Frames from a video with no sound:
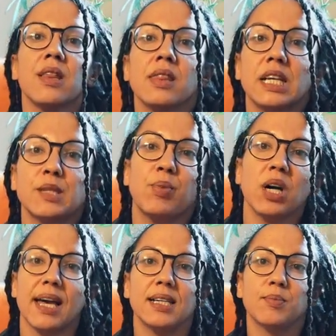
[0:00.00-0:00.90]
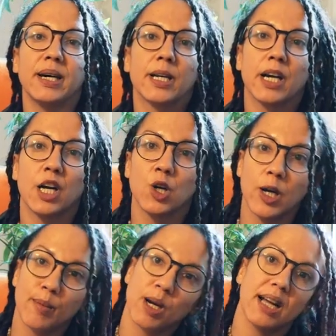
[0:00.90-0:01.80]
This book has better
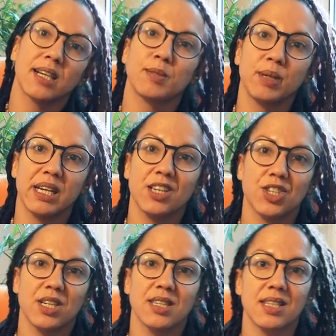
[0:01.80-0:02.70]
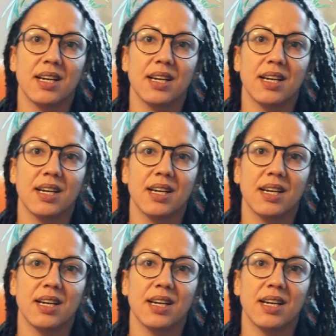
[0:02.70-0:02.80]
grammar explanations.